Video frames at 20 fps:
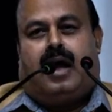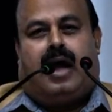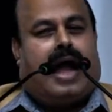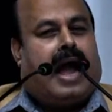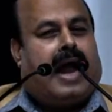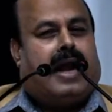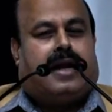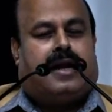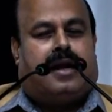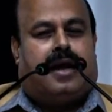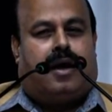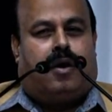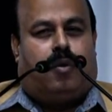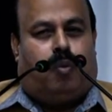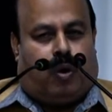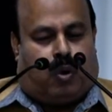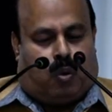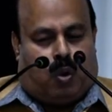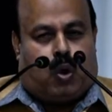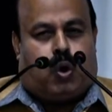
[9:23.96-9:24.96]
and
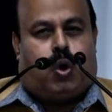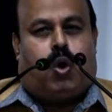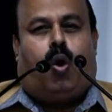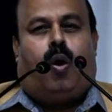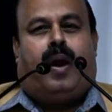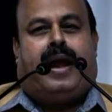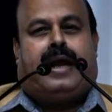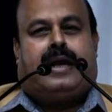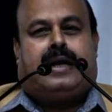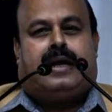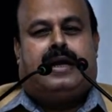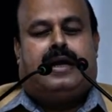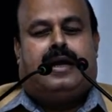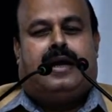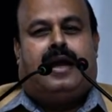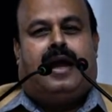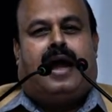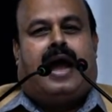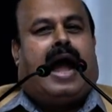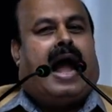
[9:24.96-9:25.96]
we could do it.
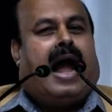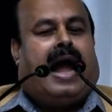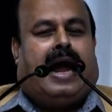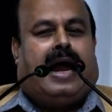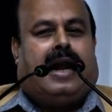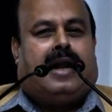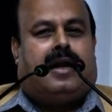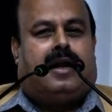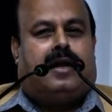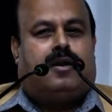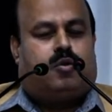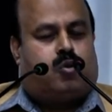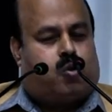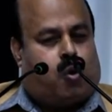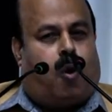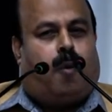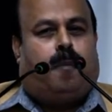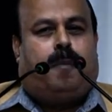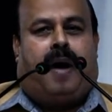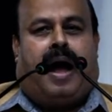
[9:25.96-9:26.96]
And
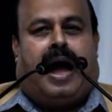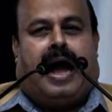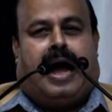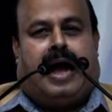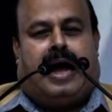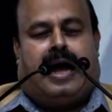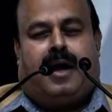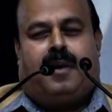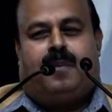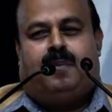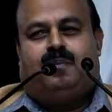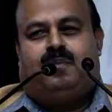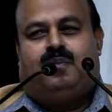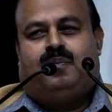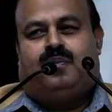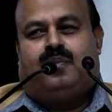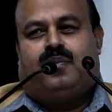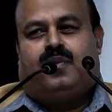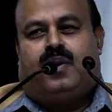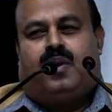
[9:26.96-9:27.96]
so far,
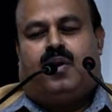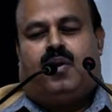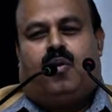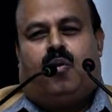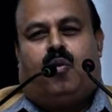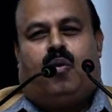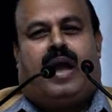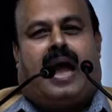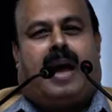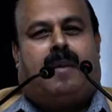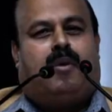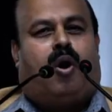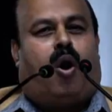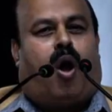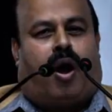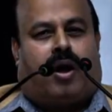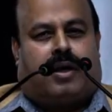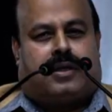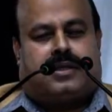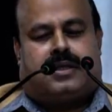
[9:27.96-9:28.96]
we have
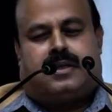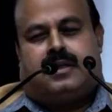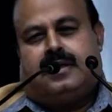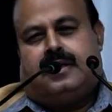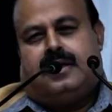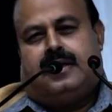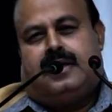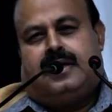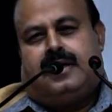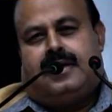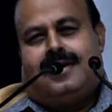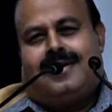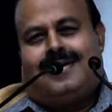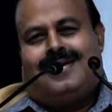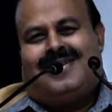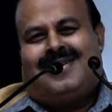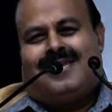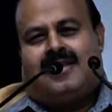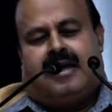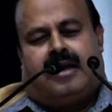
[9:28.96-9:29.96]
lost
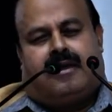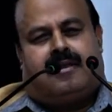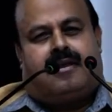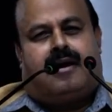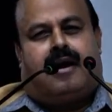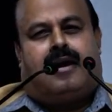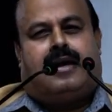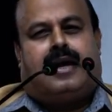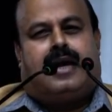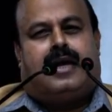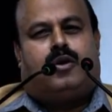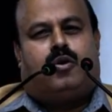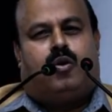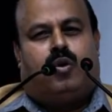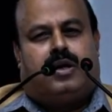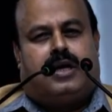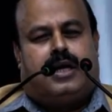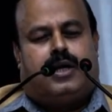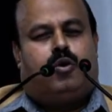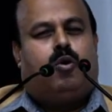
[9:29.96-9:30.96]

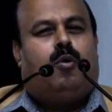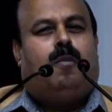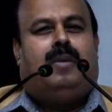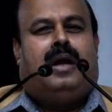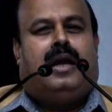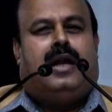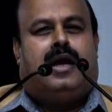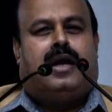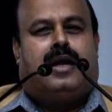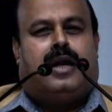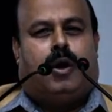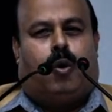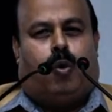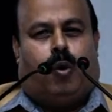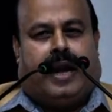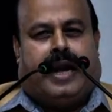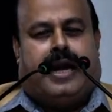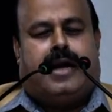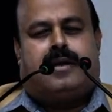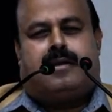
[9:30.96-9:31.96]
622 million
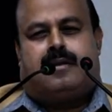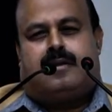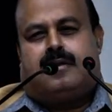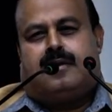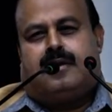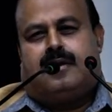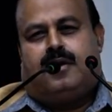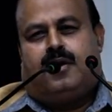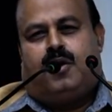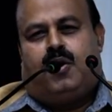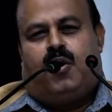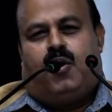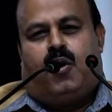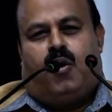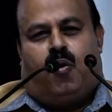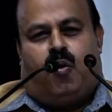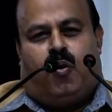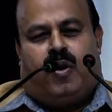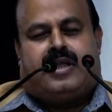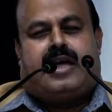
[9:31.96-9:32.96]
units,
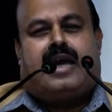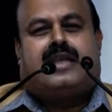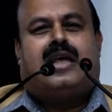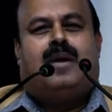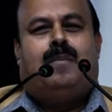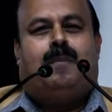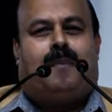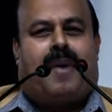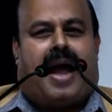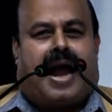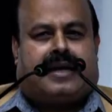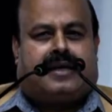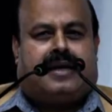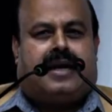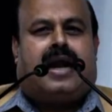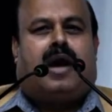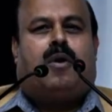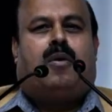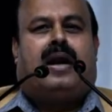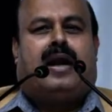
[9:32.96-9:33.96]
which has
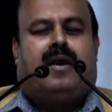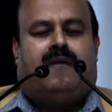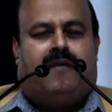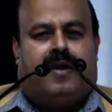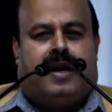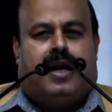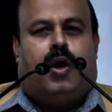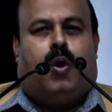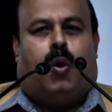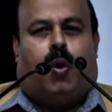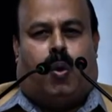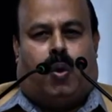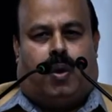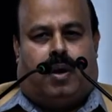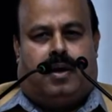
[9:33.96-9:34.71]
impacted our revenue